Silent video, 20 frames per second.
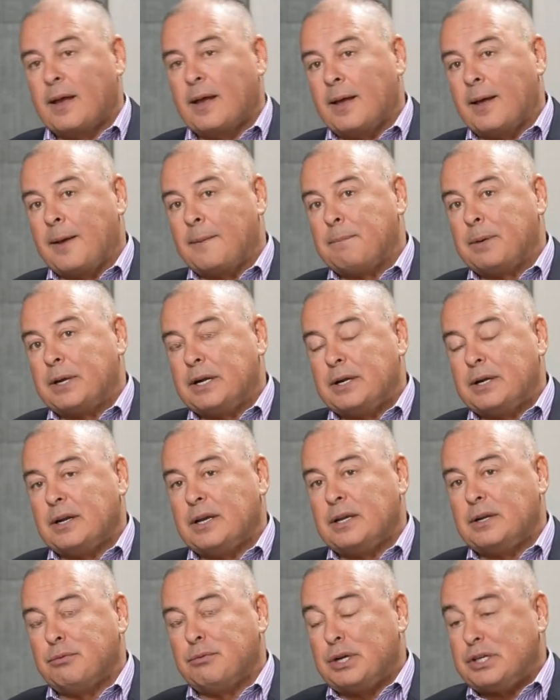But
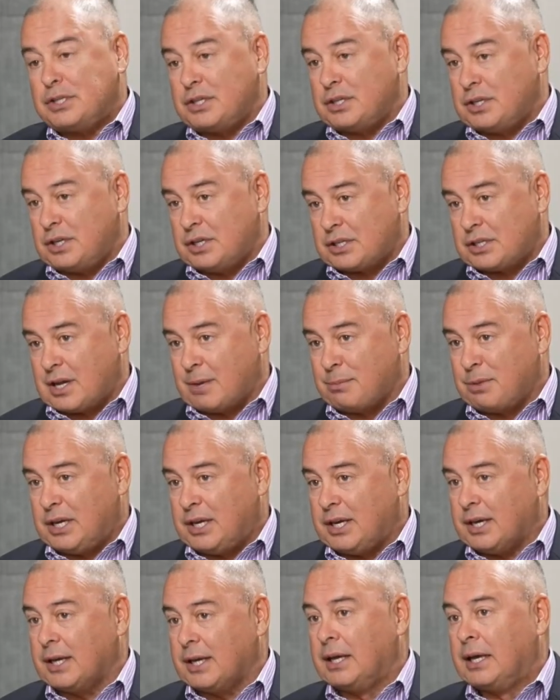in recent years coming
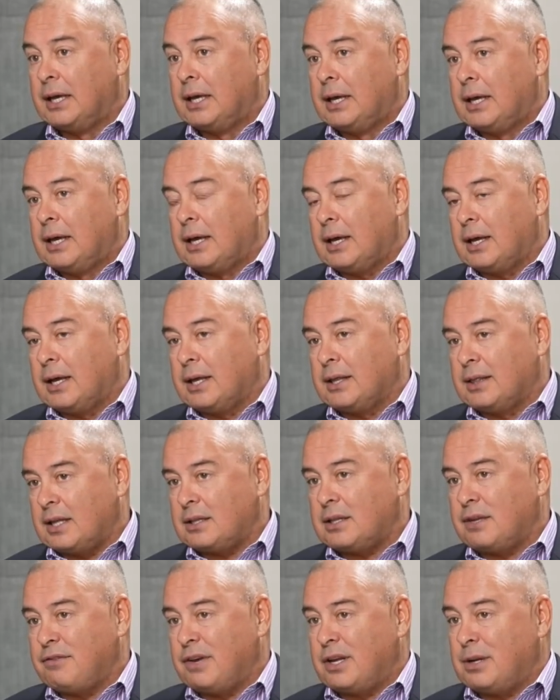here,
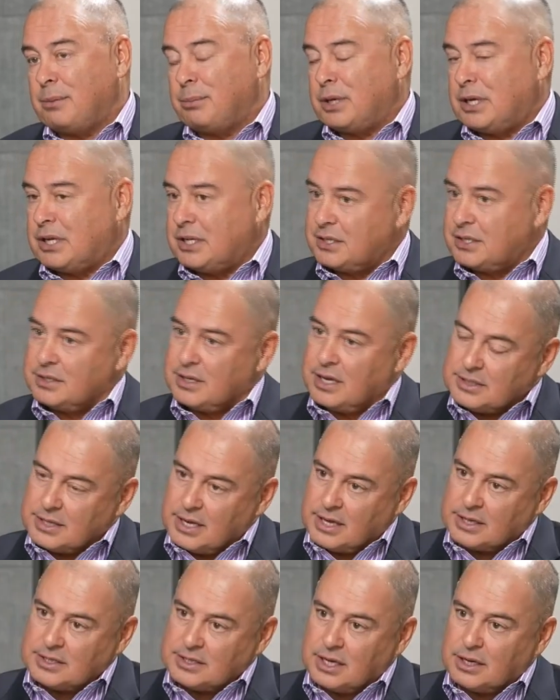that development has
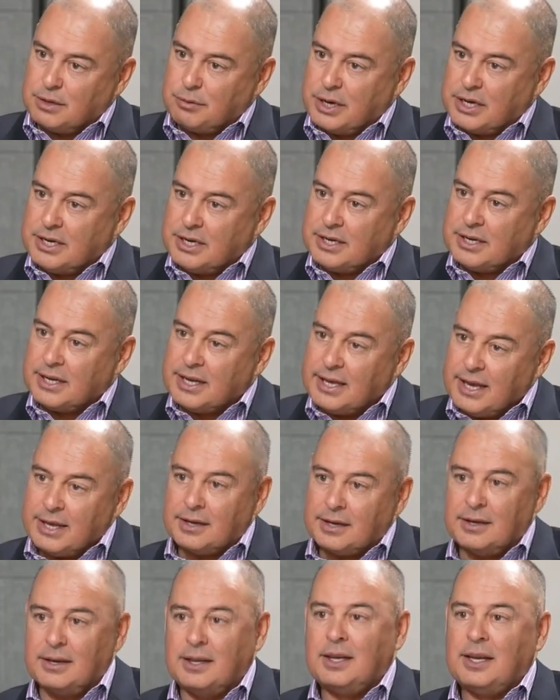accelerated
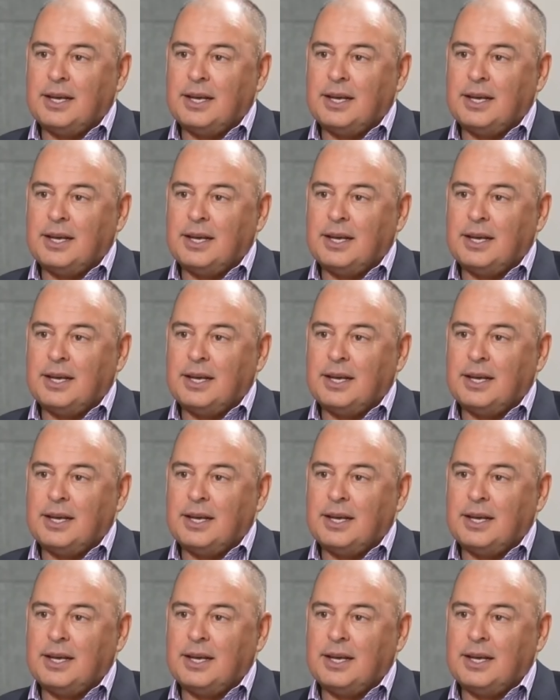again.